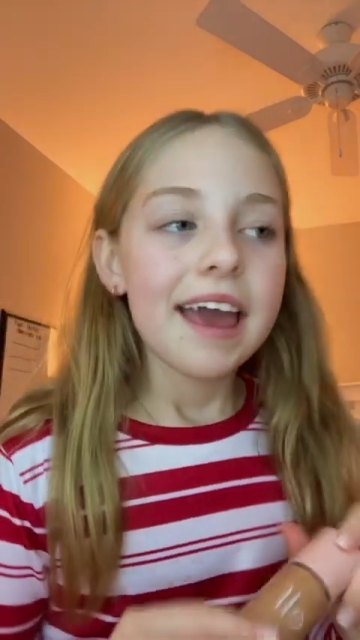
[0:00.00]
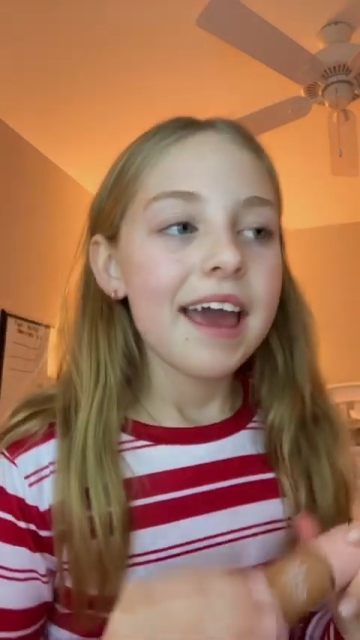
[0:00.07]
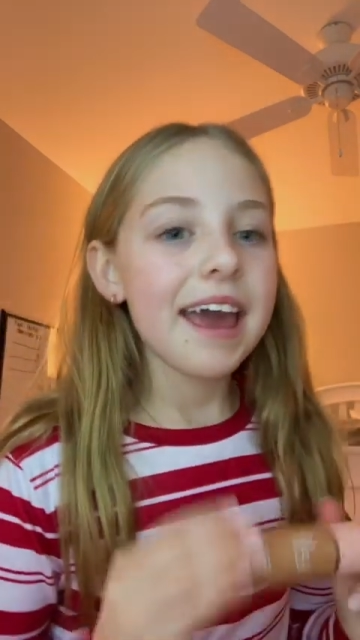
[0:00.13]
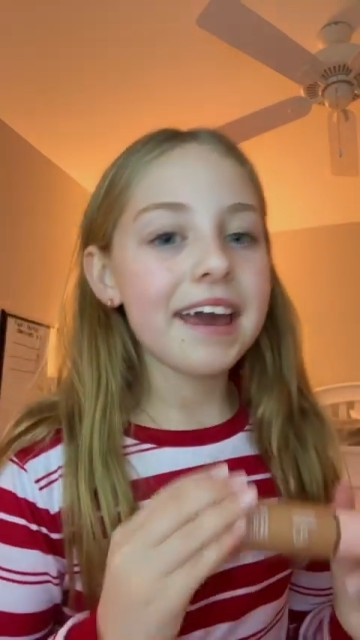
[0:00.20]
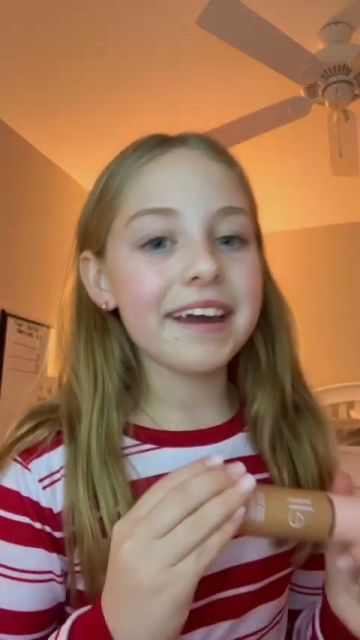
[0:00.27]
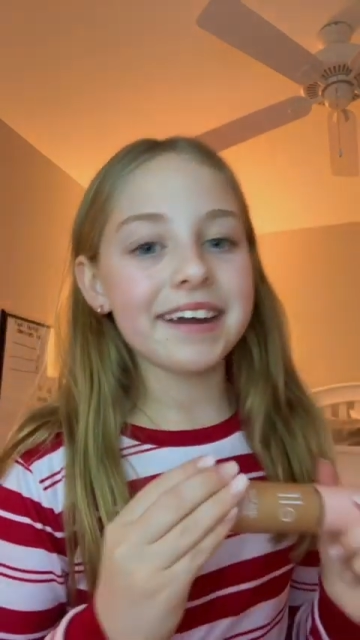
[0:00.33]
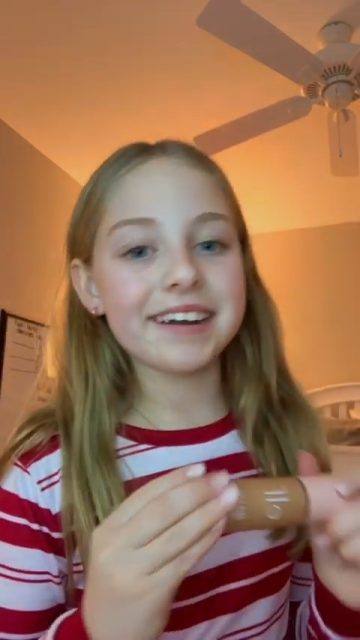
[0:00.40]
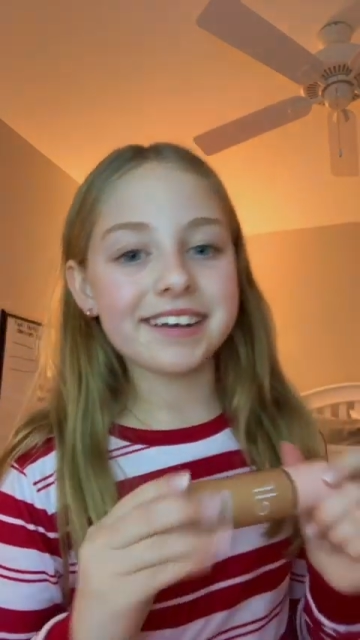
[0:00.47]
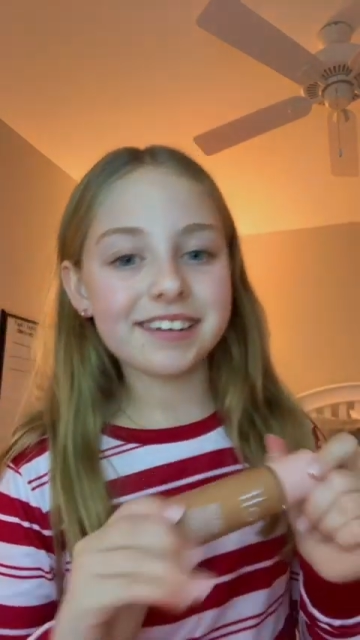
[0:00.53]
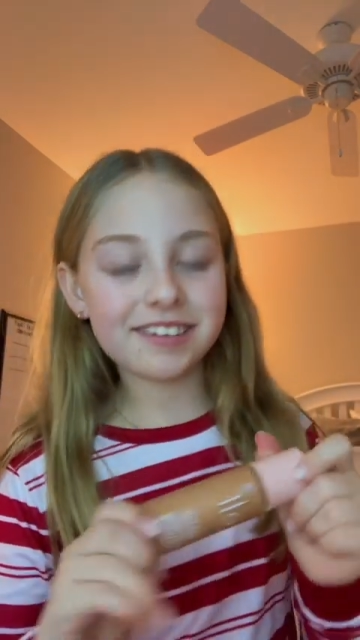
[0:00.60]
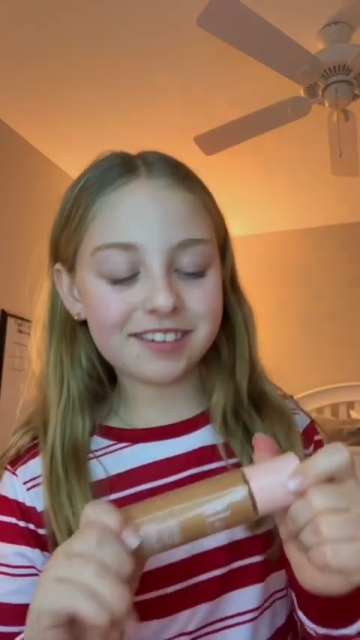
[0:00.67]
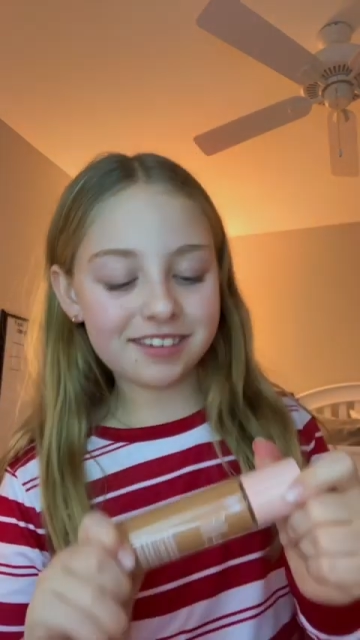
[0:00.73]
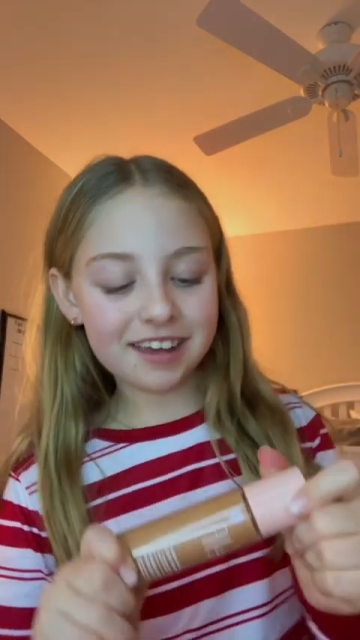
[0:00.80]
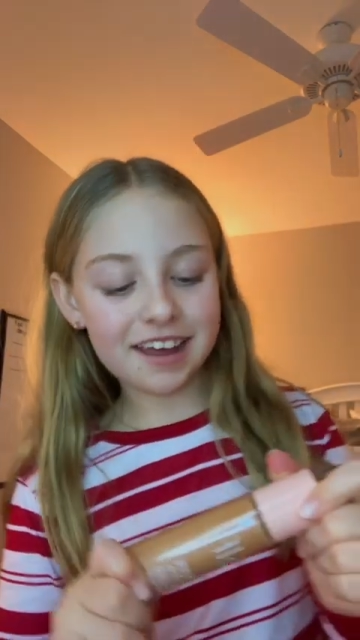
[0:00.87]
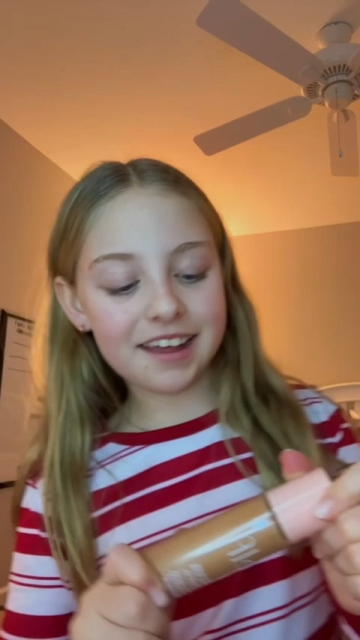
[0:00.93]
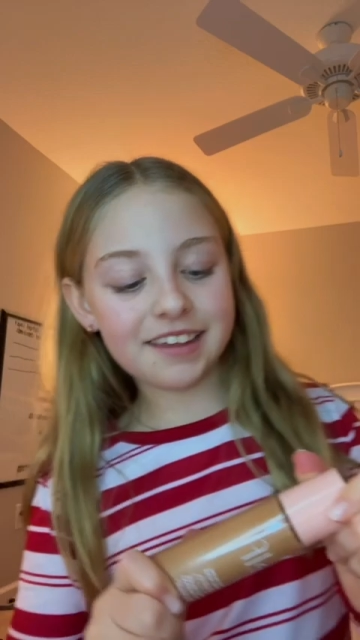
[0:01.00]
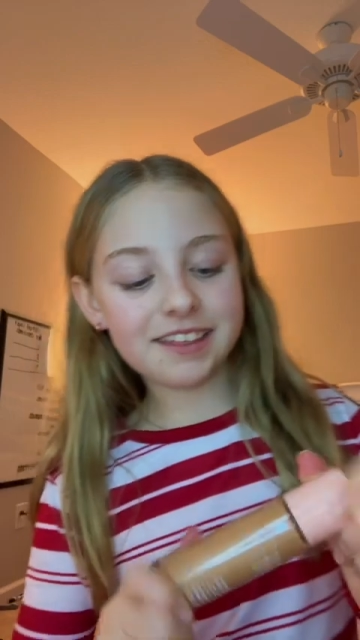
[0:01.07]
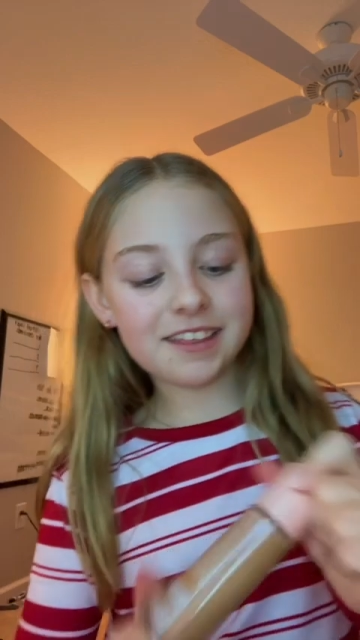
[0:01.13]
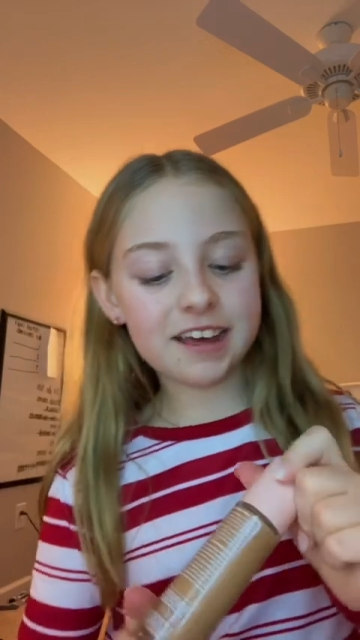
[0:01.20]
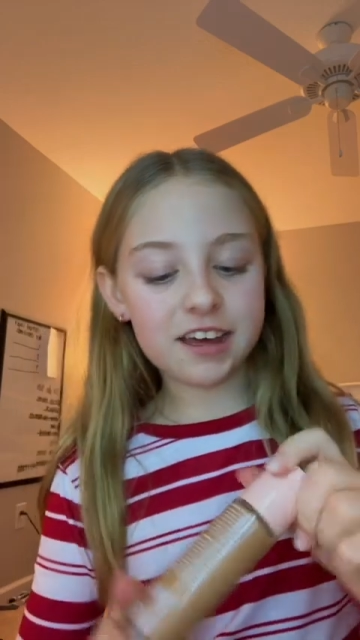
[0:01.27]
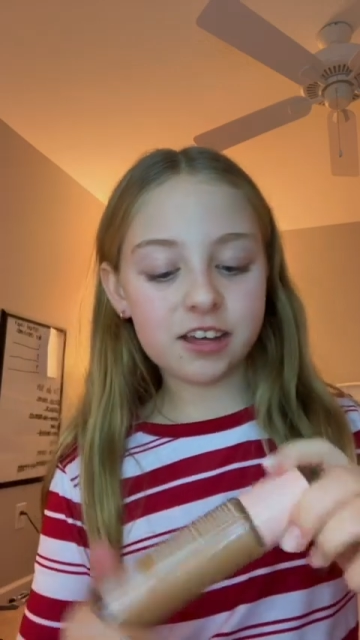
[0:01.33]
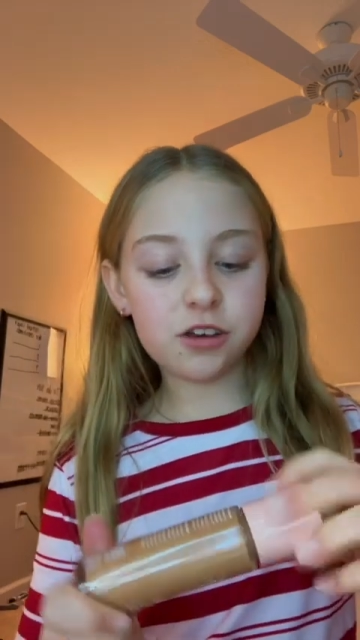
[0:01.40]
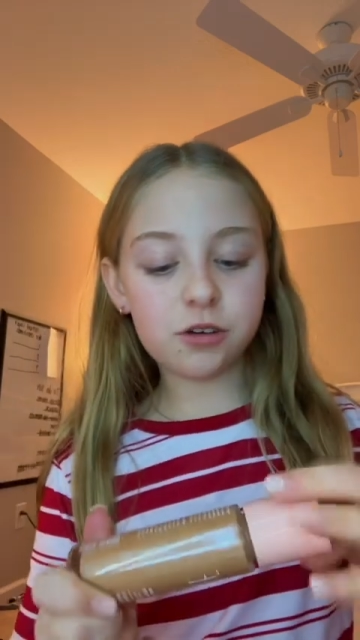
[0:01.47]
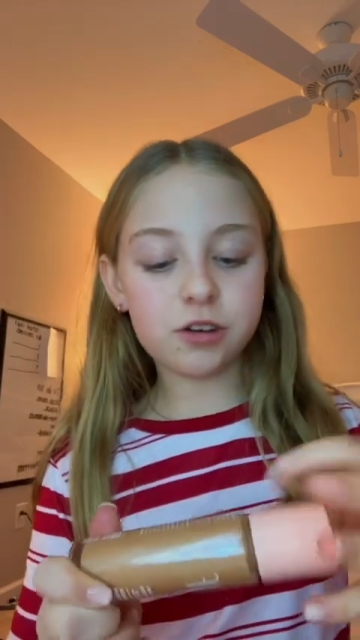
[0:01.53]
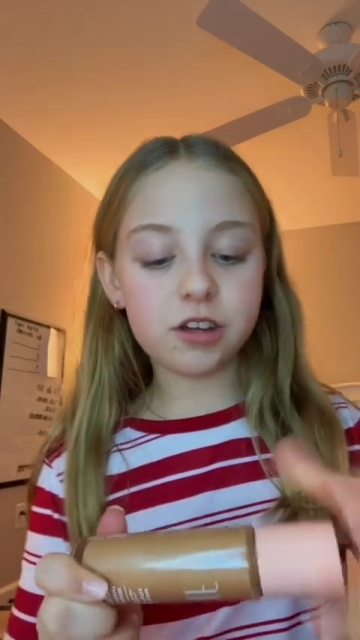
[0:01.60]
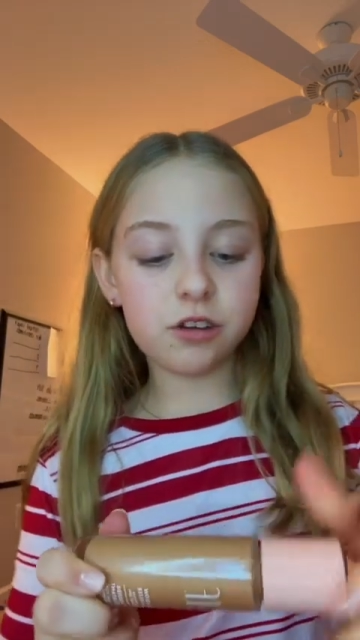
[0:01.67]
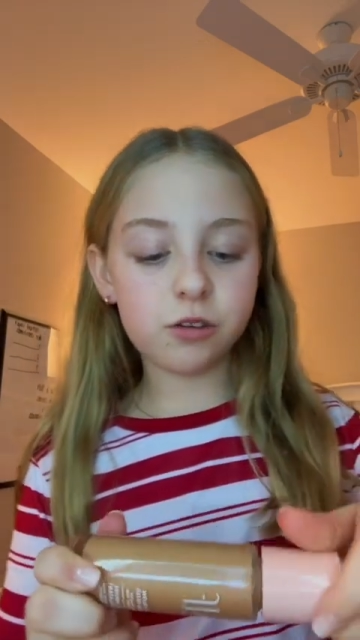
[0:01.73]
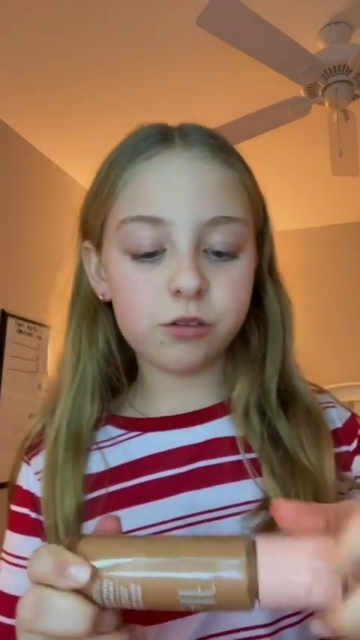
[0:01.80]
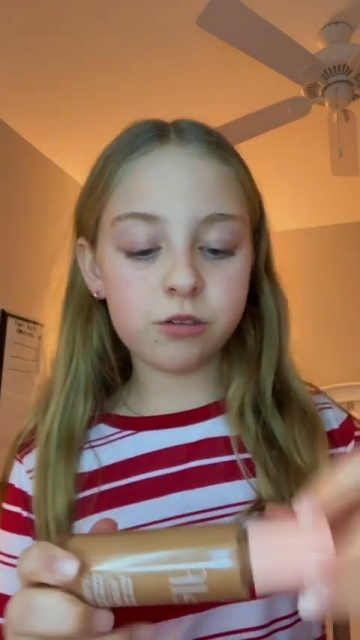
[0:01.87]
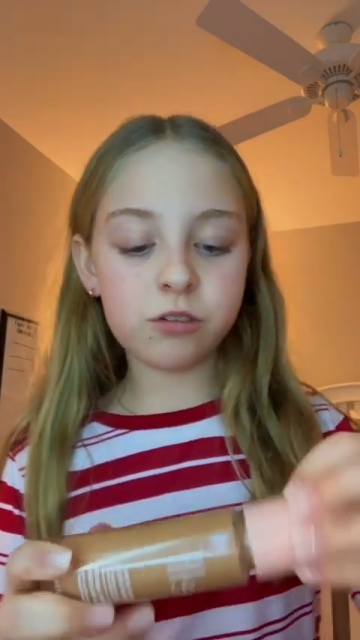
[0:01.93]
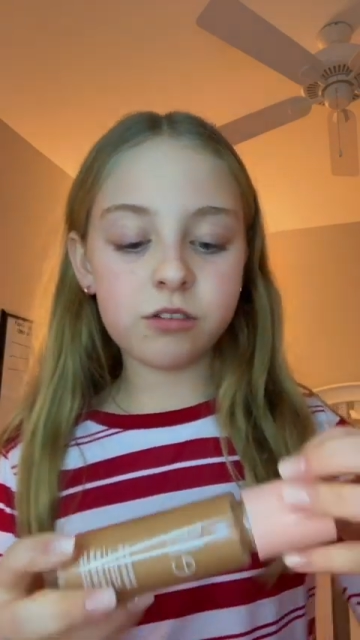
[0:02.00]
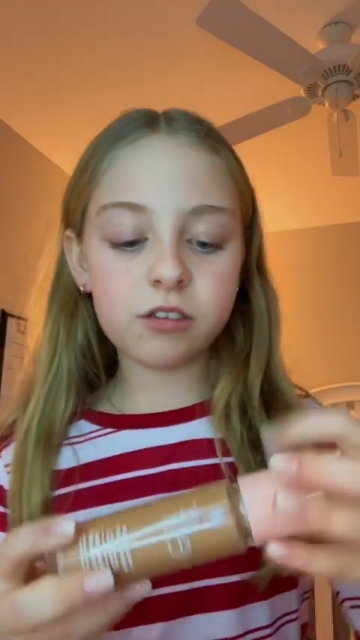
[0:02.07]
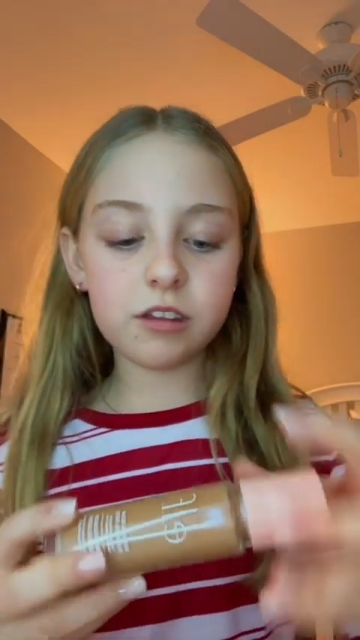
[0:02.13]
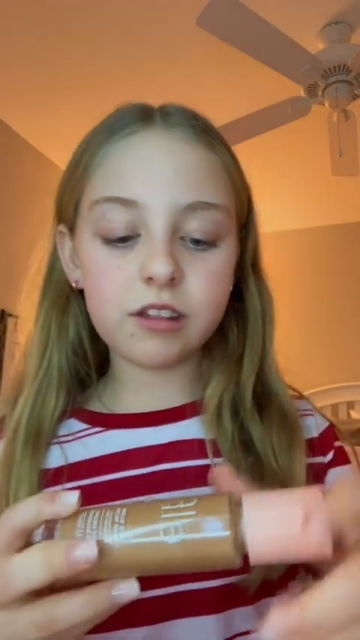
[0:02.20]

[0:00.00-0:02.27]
and it said that you can use